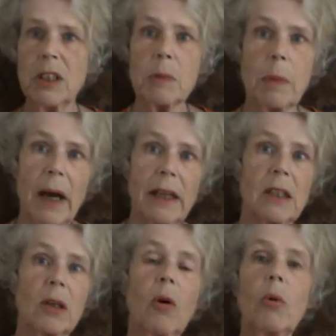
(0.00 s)

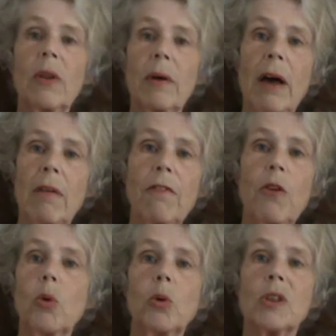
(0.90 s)
despite all the
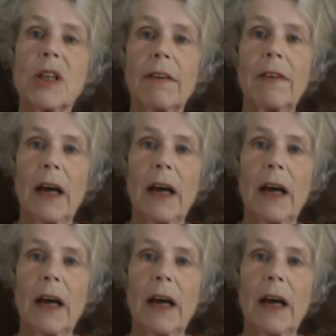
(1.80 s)
falls I've